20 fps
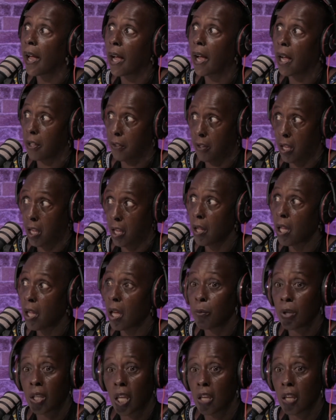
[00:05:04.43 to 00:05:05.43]
yeah, and we
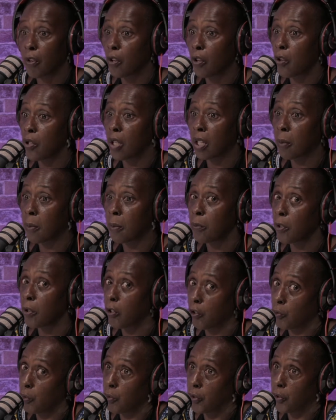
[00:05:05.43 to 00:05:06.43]
gave a load of them out because we
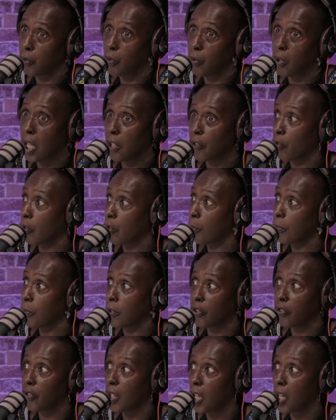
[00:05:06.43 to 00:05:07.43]
were still getting stopped and
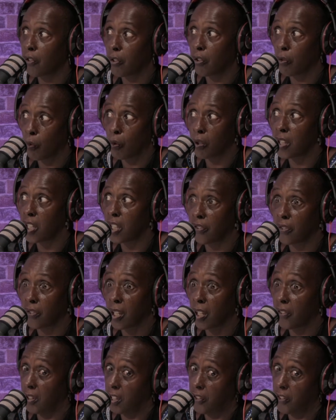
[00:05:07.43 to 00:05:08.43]
search and all these things,
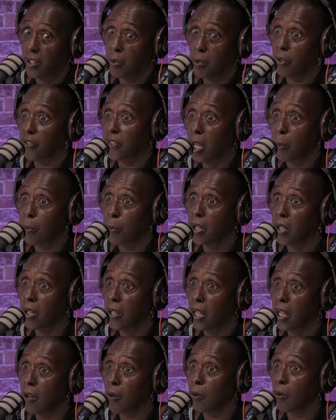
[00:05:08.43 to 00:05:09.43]
and you see what's happening
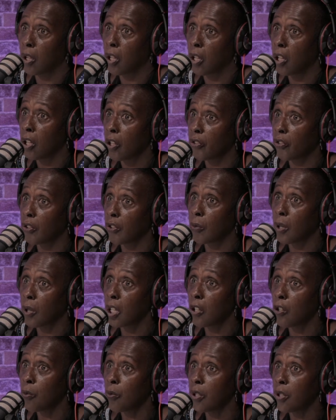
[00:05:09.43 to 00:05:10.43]
now. So I
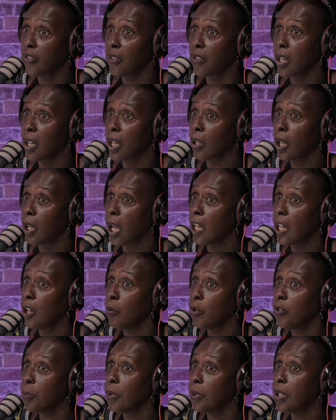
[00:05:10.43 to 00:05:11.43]
always say, and I always
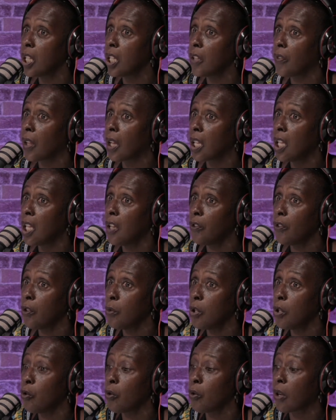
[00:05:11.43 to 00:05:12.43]
believe that even though we
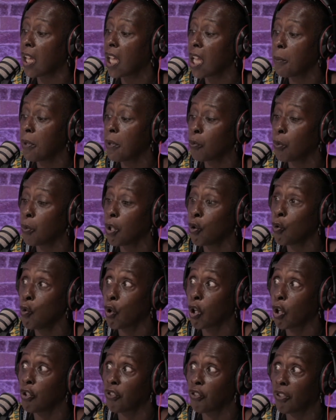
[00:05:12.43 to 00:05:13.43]
all came into a
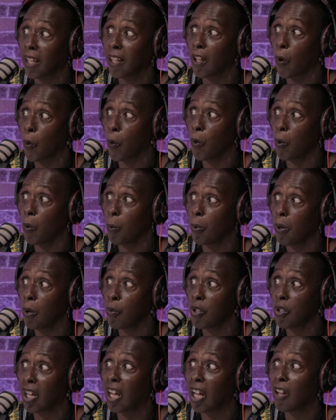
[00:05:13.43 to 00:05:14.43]
nucleus like a hub, which
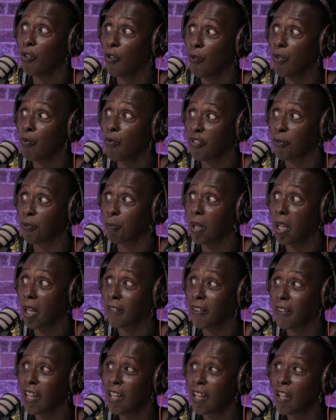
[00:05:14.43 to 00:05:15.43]
I love and respect,
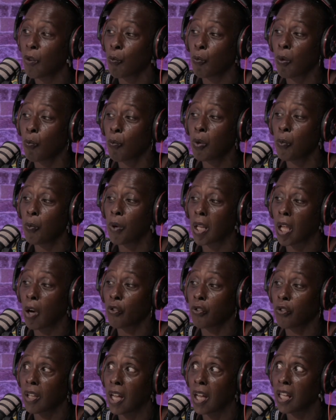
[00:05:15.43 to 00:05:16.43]
when we went
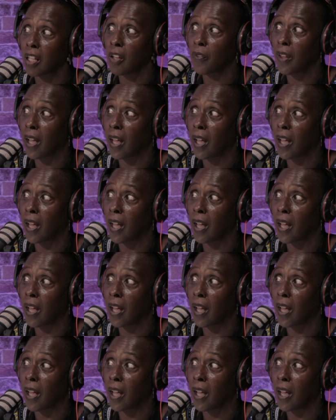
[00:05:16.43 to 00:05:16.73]
outside of that,